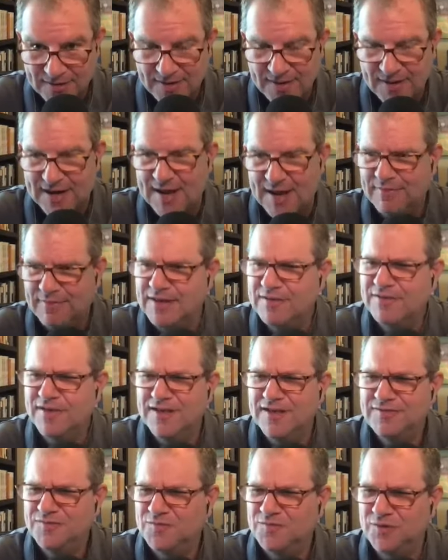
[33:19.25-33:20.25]
And I'm like,
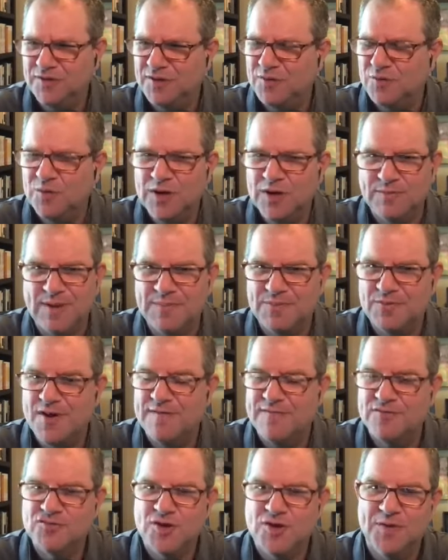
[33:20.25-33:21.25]
that's really weird. Maybe they're
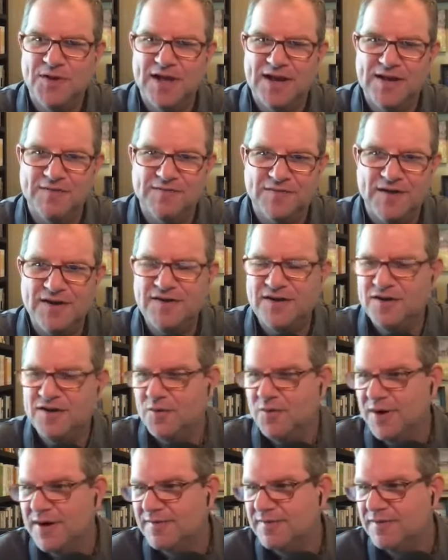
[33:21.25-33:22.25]
having trouble getting funding or
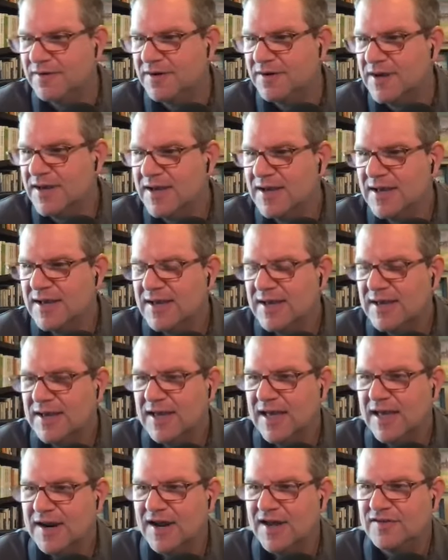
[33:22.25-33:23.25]
whatever.
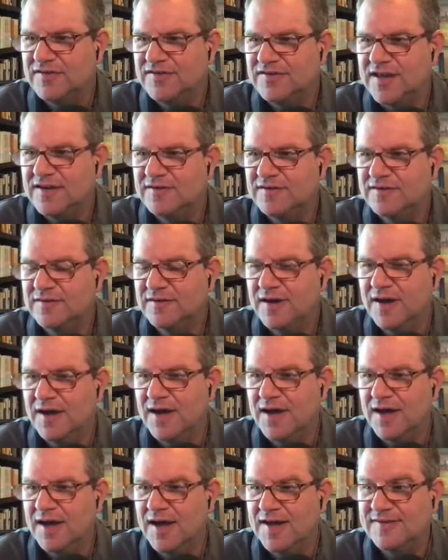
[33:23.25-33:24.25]
And I sent
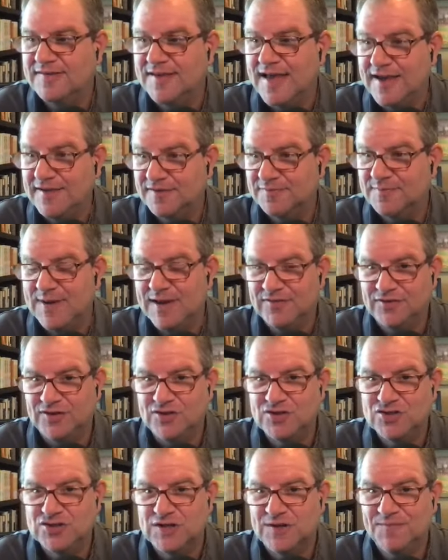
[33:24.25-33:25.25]
uh, a text
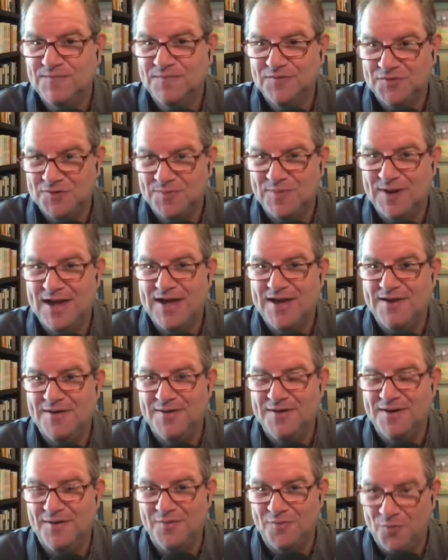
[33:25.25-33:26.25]
message to my,
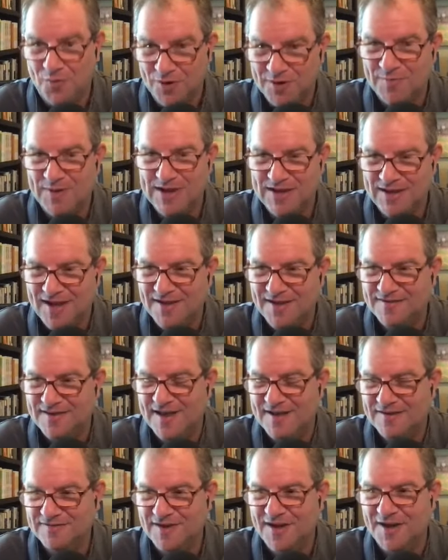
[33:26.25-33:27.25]
one of my
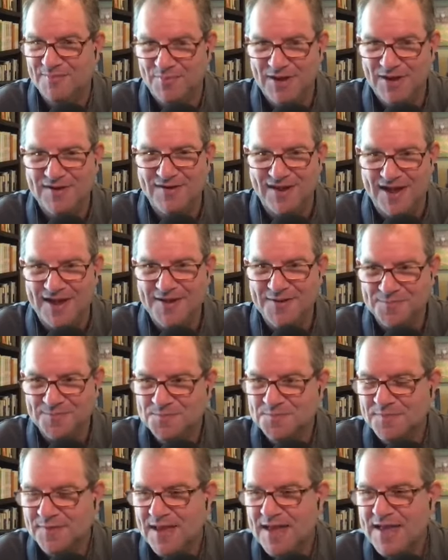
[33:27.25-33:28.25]
contacts on Monday
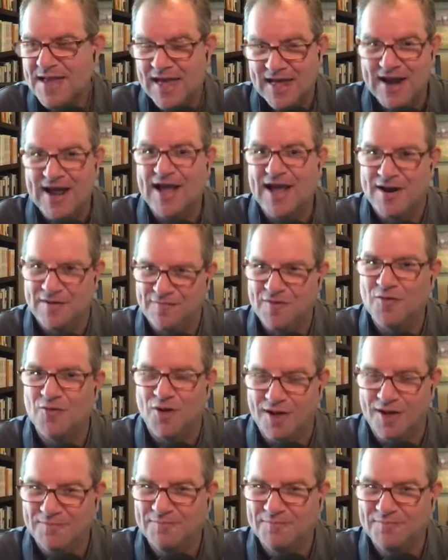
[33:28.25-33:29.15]
and I got a phone call.